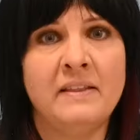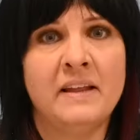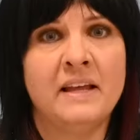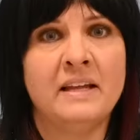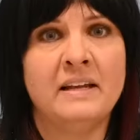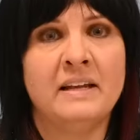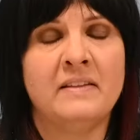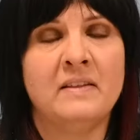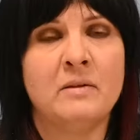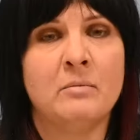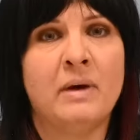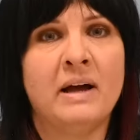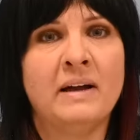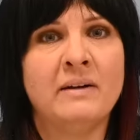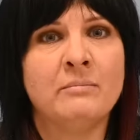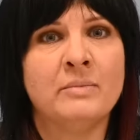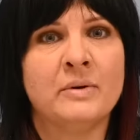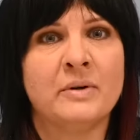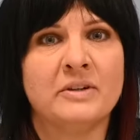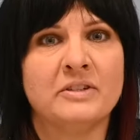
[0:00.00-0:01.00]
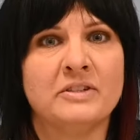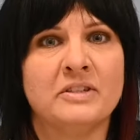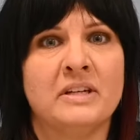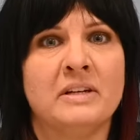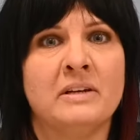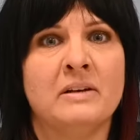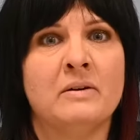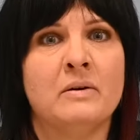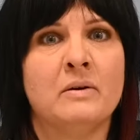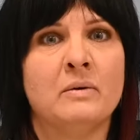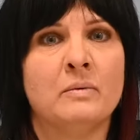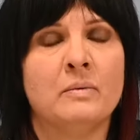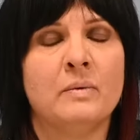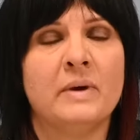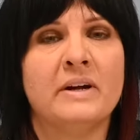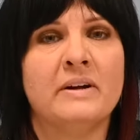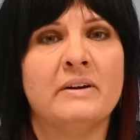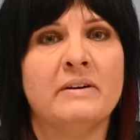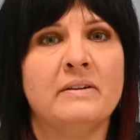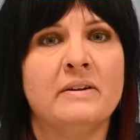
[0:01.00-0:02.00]
then in the bottom portion,
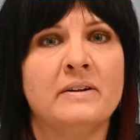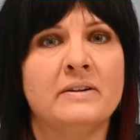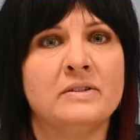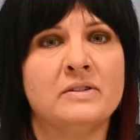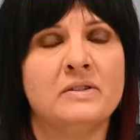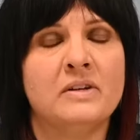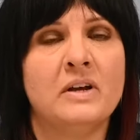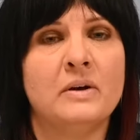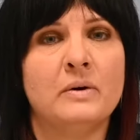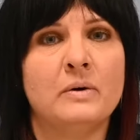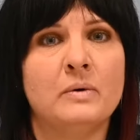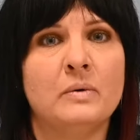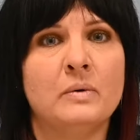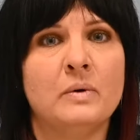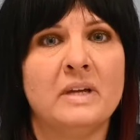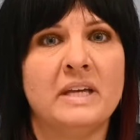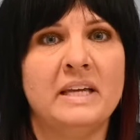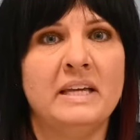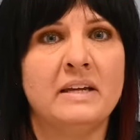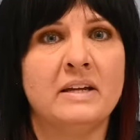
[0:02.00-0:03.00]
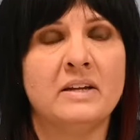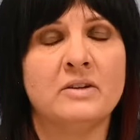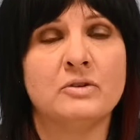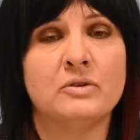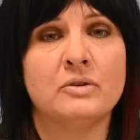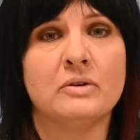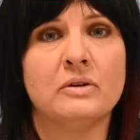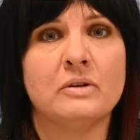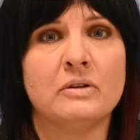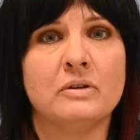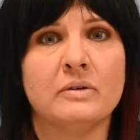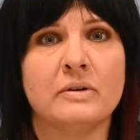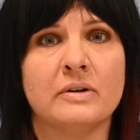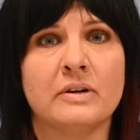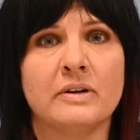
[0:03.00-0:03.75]
where there's no heat control